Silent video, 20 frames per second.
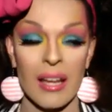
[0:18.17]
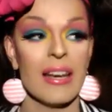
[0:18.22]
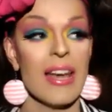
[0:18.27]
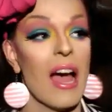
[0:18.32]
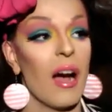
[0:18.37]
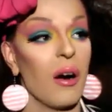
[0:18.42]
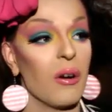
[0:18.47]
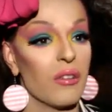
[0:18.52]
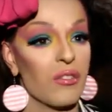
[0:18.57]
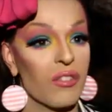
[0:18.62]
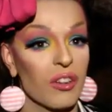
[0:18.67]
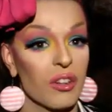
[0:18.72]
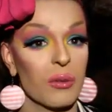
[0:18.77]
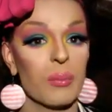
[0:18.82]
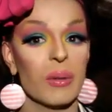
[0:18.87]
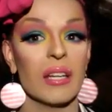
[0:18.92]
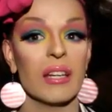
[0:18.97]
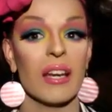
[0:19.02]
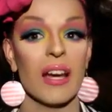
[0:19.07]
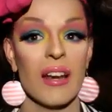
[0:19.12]
Now, if it'll
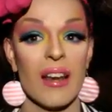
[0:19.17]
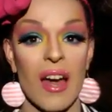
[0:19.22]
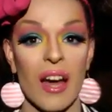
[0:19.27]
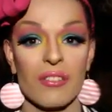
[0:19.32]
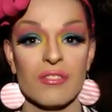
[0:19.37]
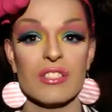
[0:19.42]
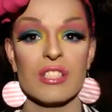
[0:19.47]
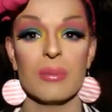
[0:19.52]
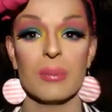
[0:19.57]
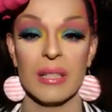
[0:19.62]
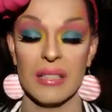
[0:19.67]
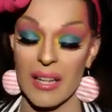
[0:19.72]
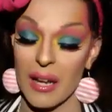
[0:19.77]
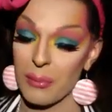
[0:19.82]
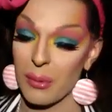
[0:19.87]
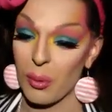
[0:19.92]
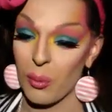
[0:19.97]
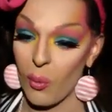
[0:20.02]
be enough to be number